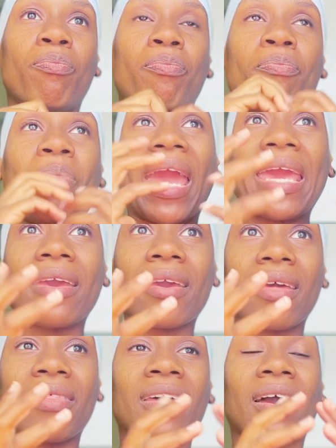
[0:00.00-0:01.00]

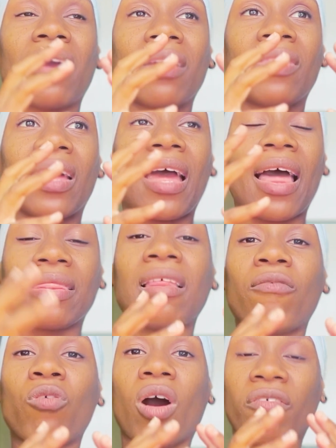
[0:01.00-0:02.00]
bake the
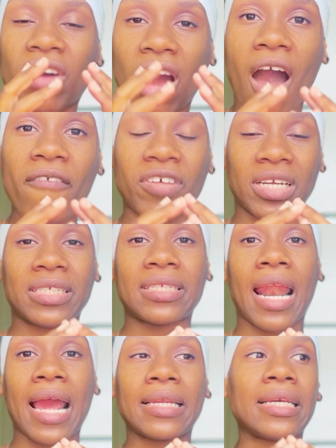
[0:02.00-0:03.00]
level of confidence
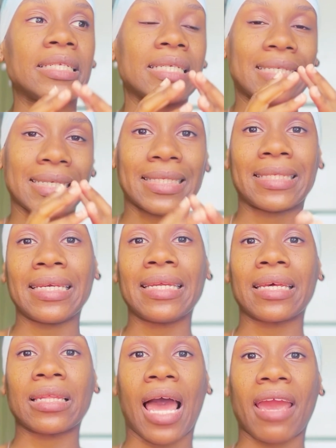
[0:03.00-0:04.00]
that I need to succeed
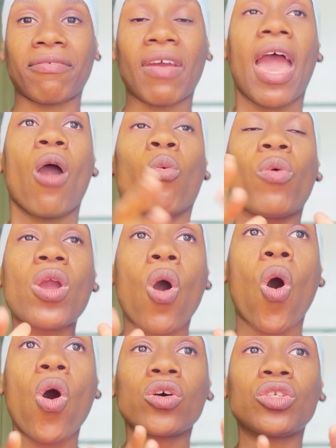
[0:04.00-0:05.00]
in life. We
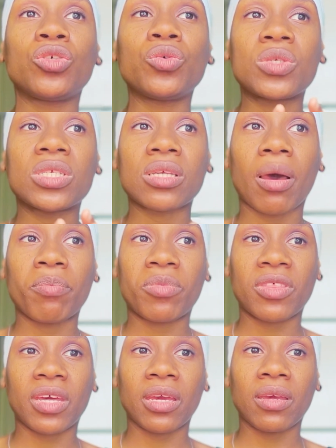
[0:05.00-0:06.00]
all do
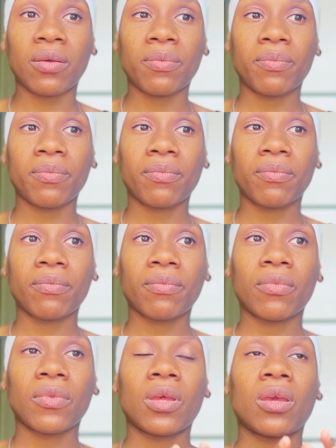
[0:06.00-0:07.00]
something
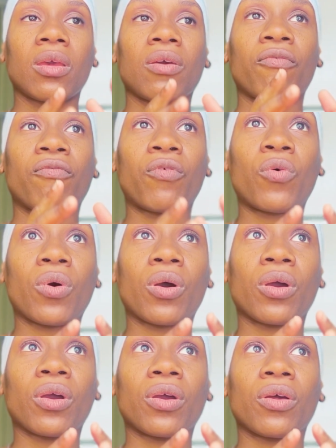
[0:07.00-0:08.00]

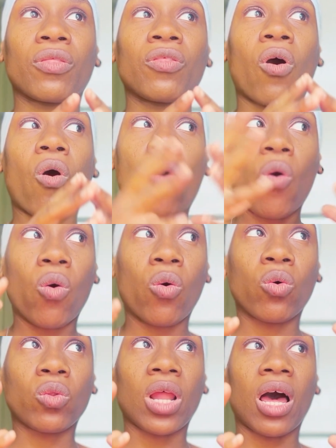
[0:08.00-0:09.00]
for the
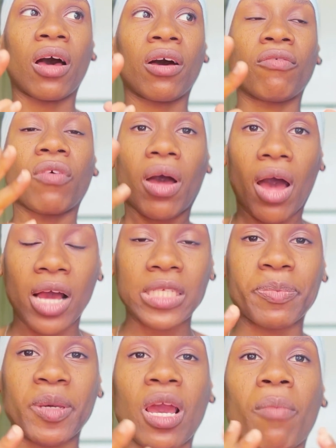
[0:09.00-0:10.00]
whole of us
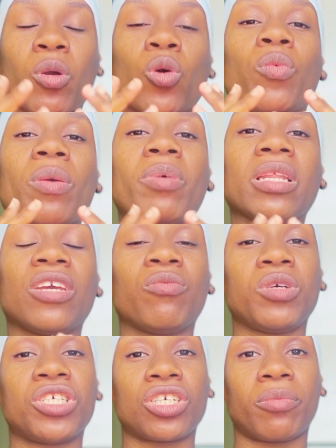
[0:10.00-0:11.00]
becoming who we believe
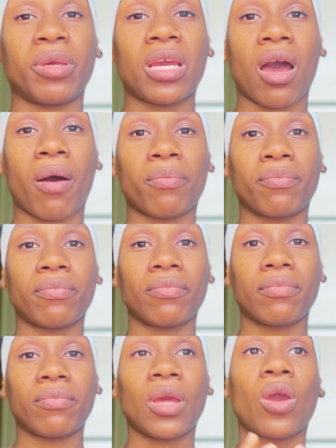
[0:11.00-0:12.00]
we should become.
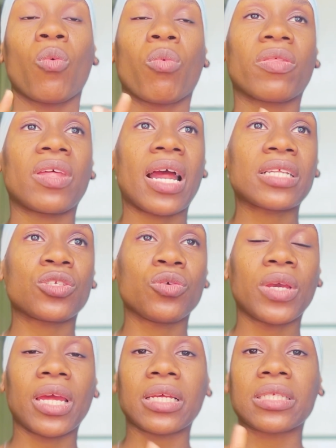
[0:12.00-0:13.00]
Whether that's you
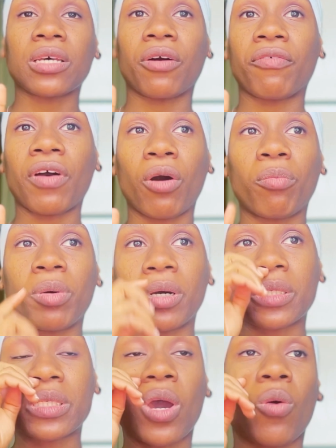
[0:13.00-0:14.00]
getting self-help
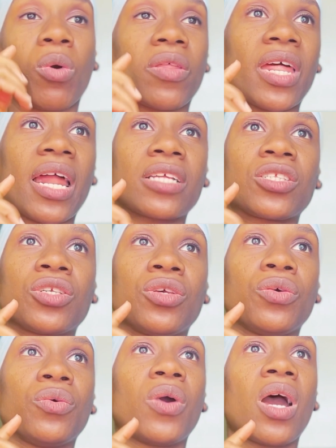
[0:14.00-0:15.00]
books, whether that's
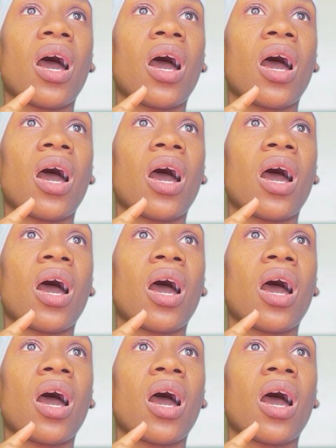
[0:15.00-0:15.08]
you